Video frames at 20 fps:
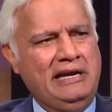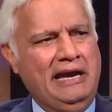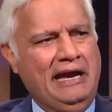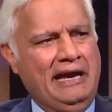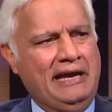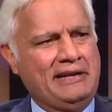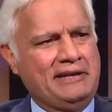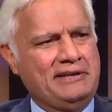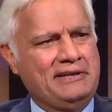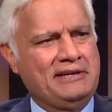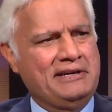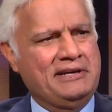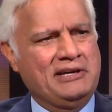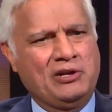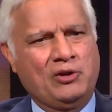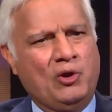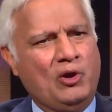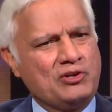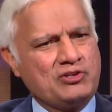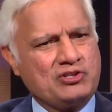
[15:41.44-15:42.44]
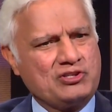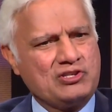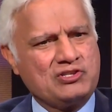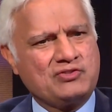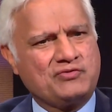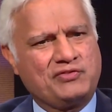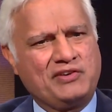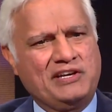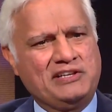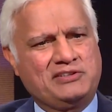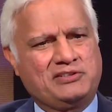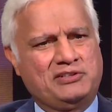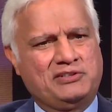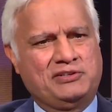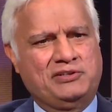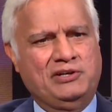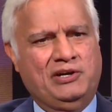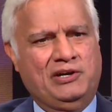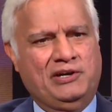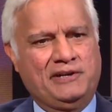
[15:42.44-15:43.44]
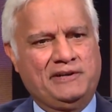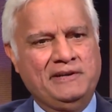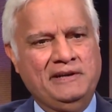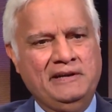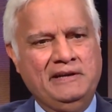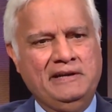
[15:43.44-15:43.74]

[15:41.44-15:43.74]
and lost his faith in God.